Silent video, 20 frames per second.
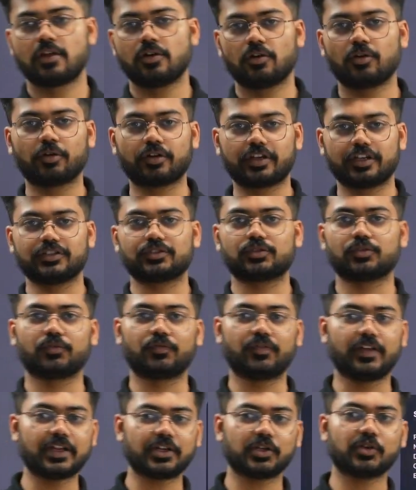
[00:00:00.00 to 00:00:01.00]
Okay, so
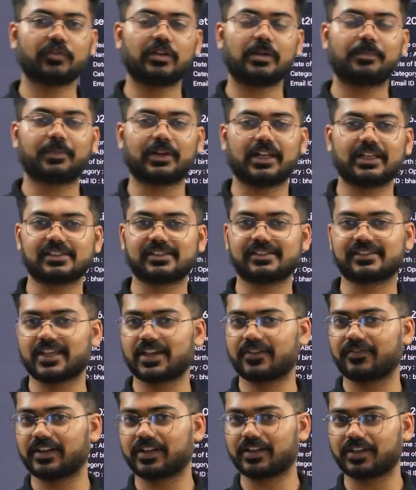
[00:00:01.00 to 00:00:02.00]
when you will press
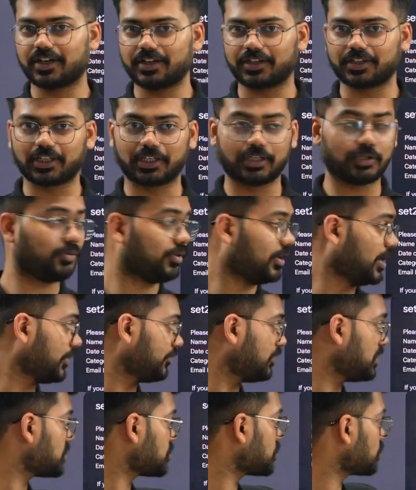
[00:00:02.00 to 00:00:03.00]
save and continue, it
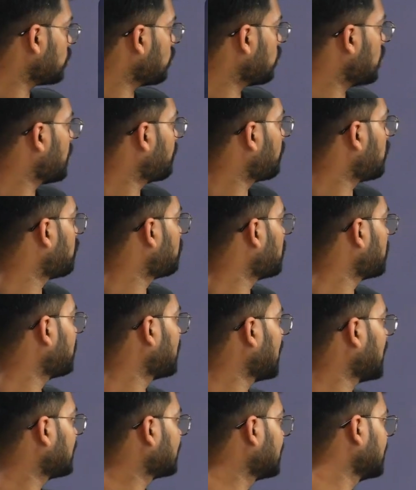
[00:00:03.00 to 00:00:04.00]
will show a pop-up
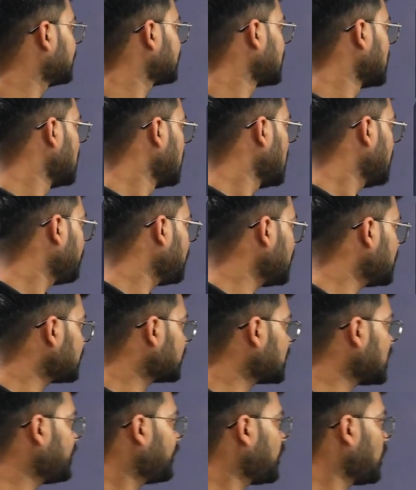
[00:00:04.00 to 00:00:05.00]
like this. Please
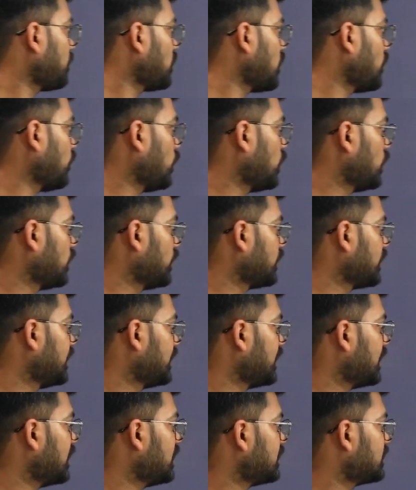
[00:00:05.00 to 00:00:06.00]
confirm your following
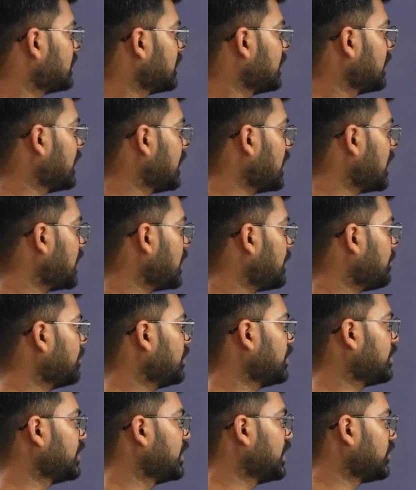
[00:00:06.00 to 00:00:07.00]
details:
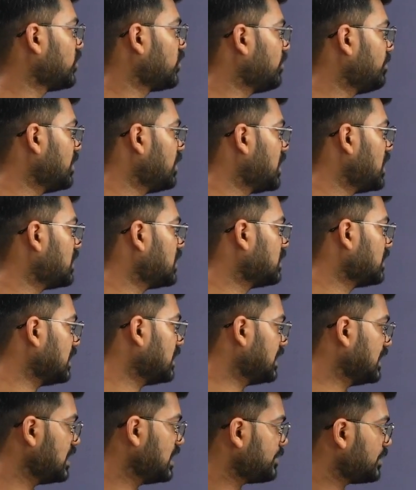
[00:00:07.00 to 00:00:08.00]
name, date of birth,
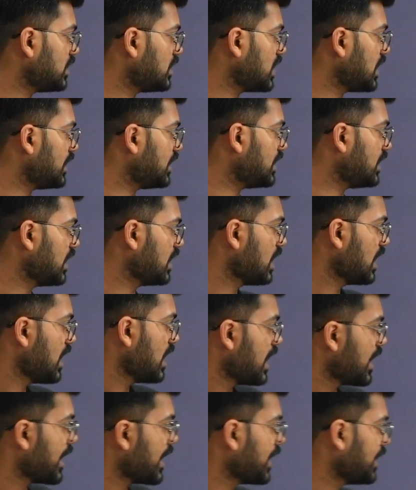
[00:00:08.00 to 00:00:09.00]
email ID,
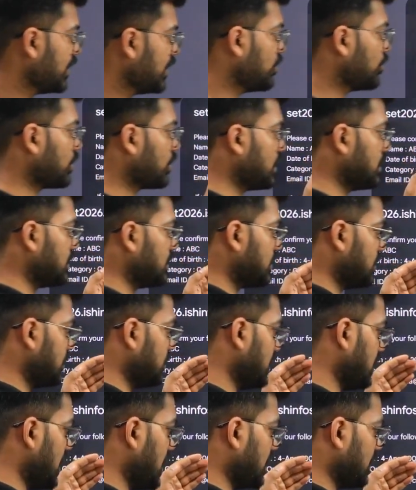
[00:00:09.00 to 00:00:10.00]
and you can
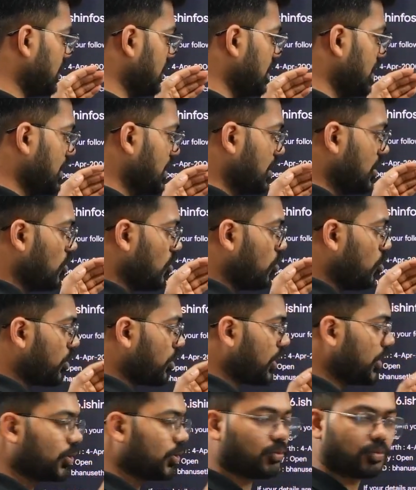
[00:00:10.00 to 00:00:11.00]
select
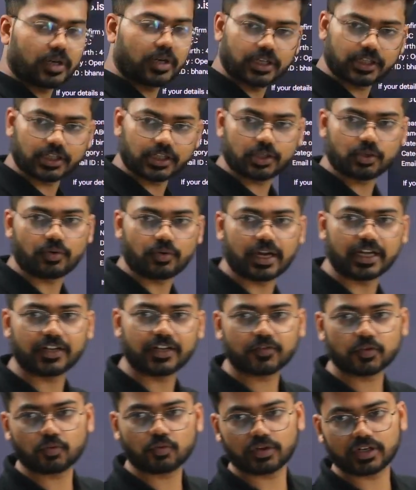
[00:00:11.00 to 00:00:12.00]
OK to continue, and
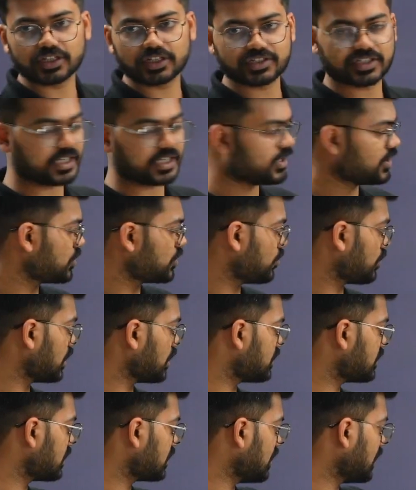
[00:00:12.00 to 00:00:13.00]
if you want to change you
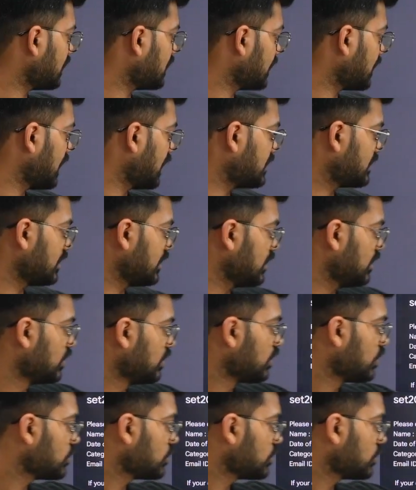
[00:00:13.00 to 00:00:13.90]
can select cancel.